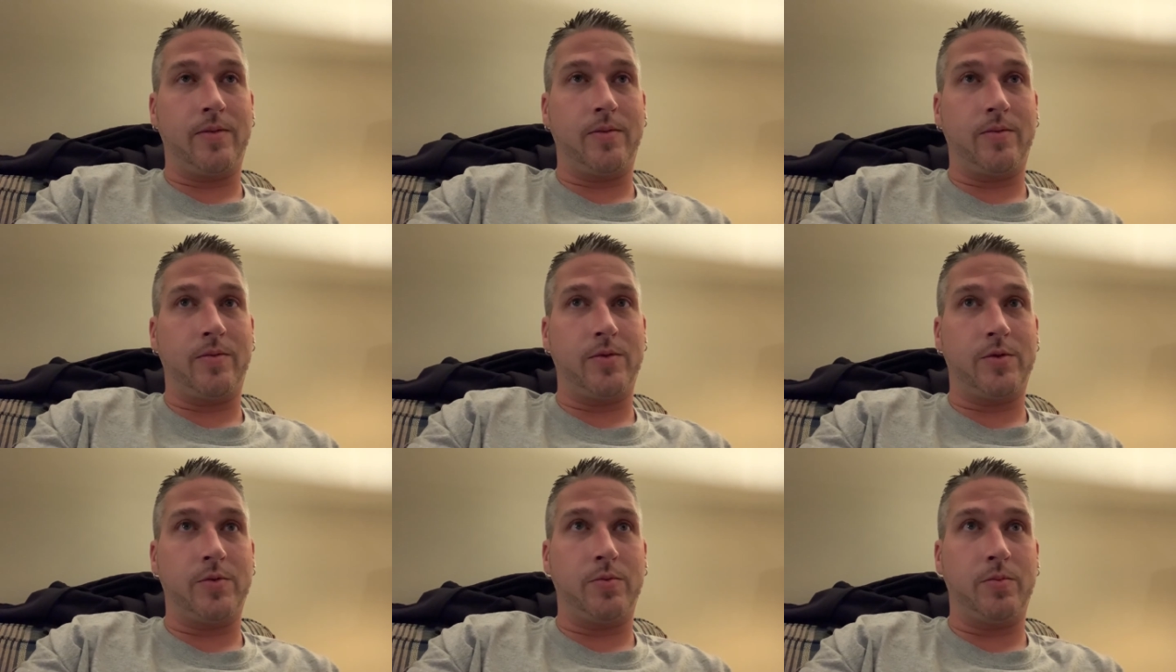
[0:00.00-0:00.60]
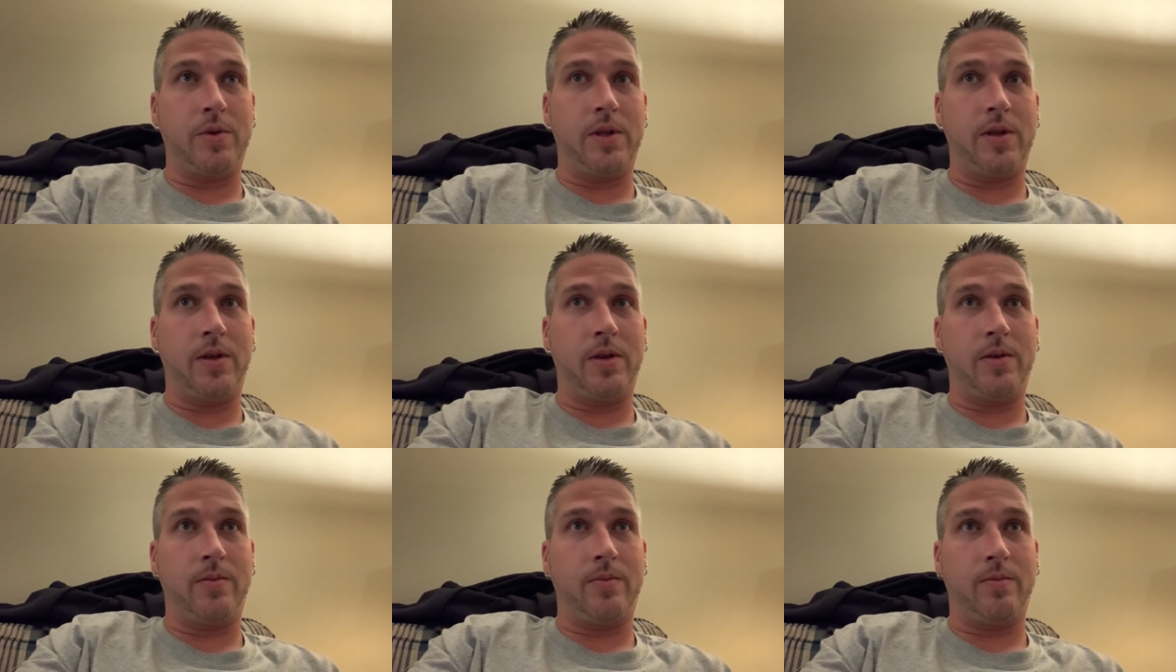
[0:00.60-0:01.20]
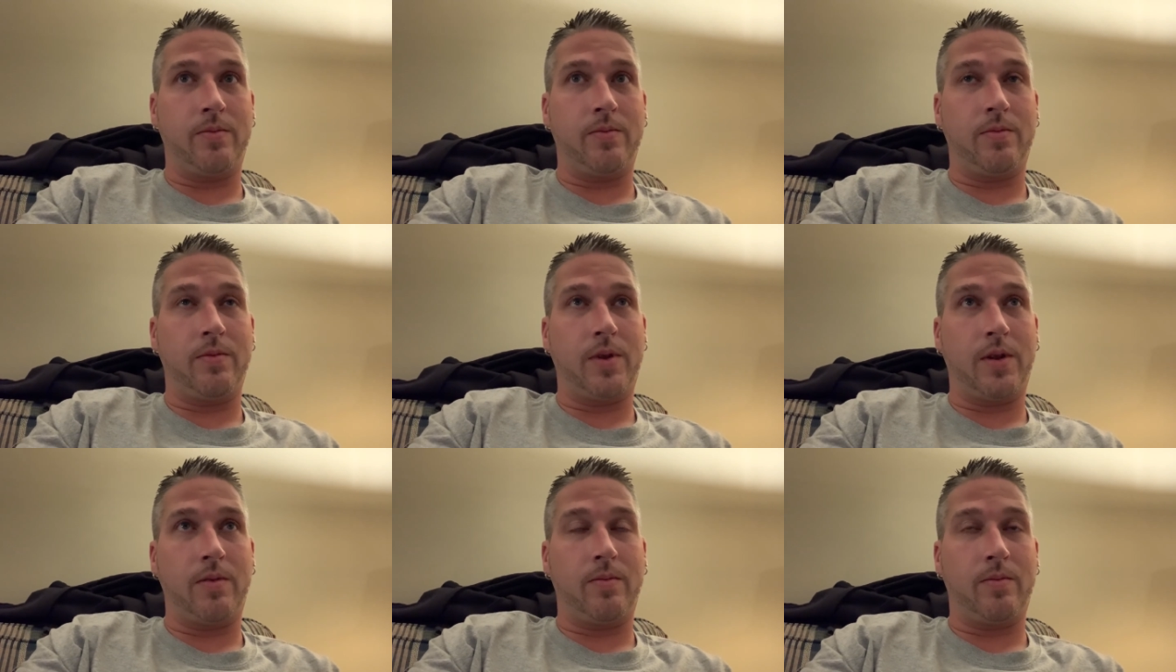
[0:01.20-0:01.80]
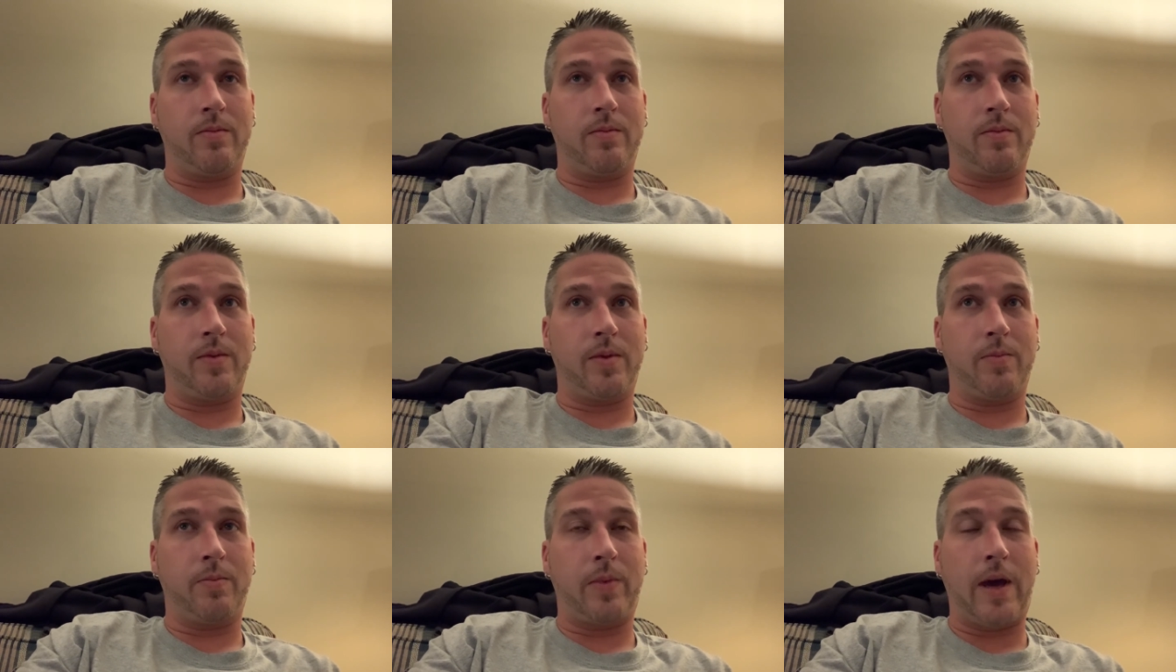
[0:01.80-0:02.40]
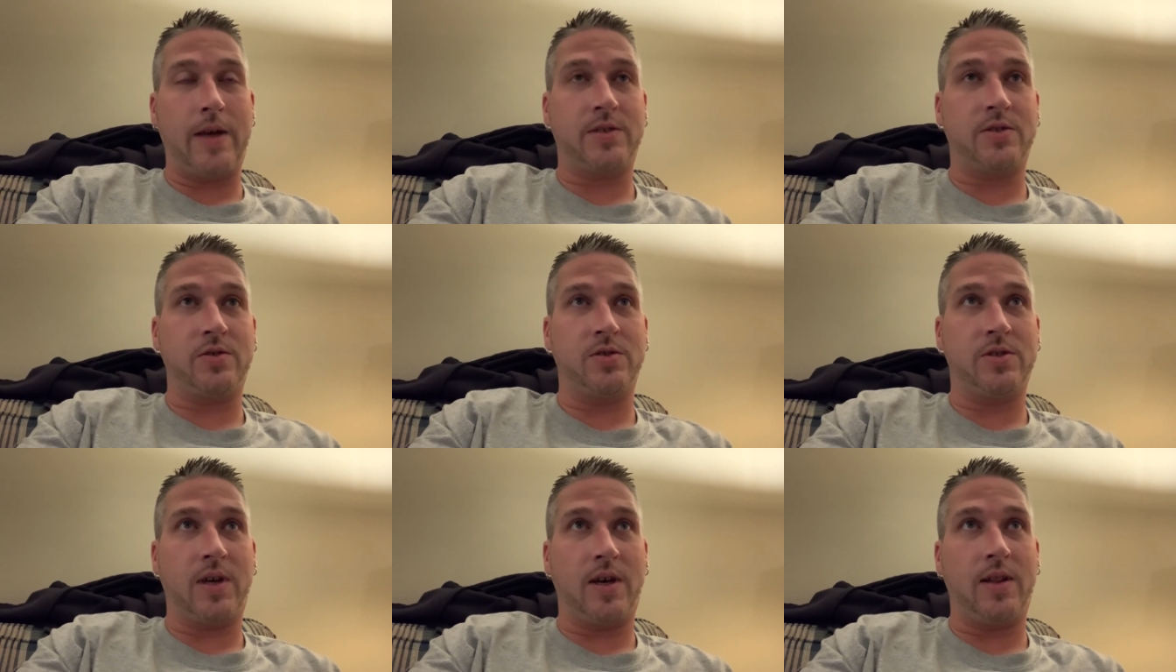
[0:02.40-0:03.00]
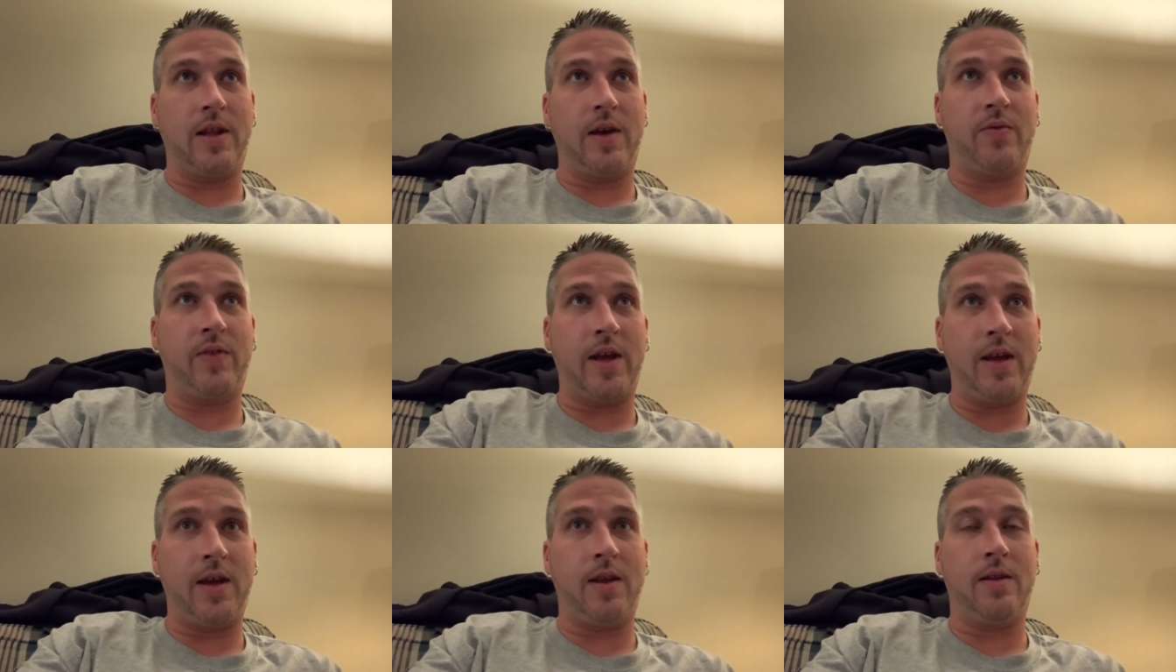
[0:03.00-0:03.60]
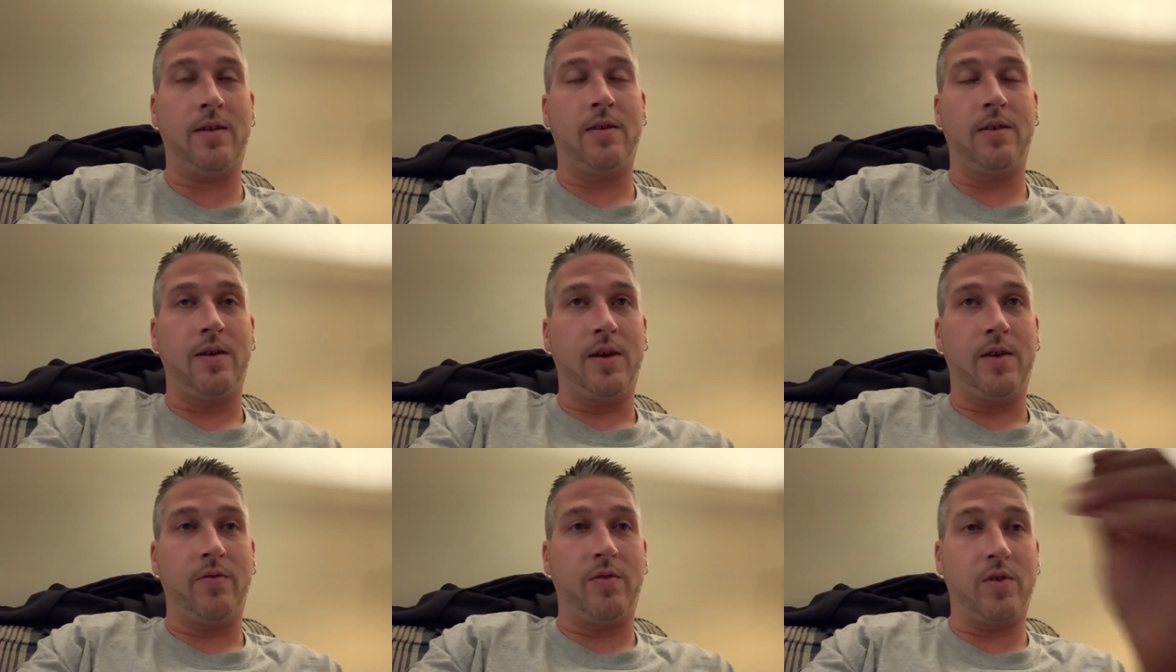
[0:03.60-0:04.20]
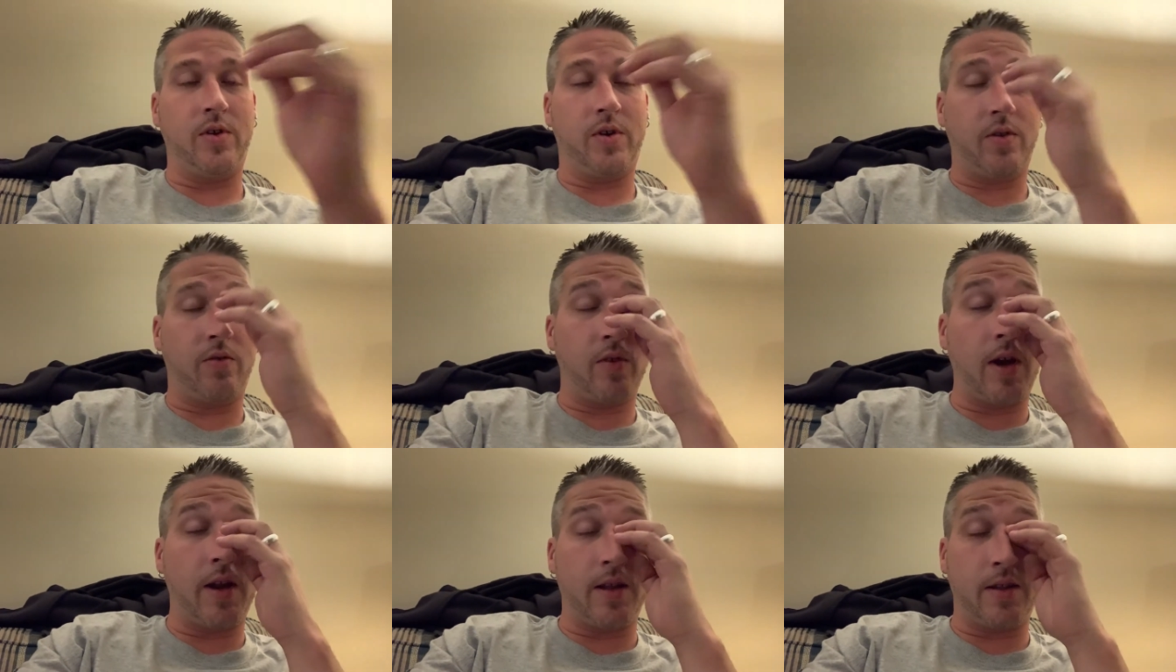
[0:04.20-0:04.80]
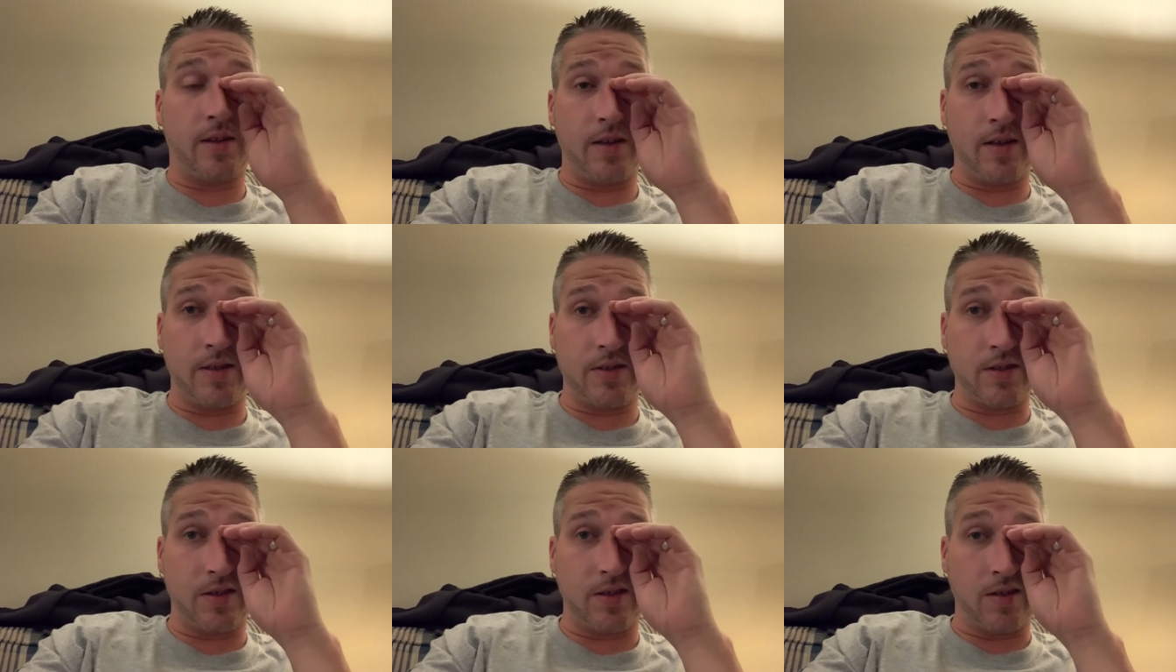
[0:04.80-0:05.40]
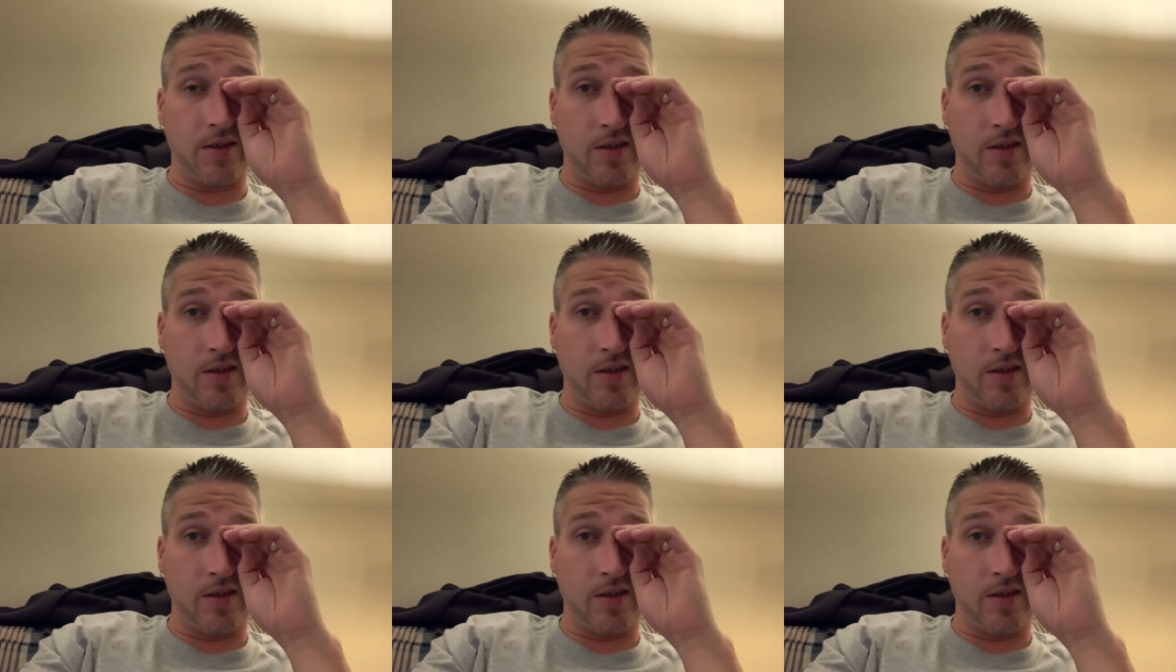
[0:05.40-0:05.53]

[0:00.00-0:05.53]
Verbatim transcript: which would be the passenger side. Left hand, if you're looking right at the engine,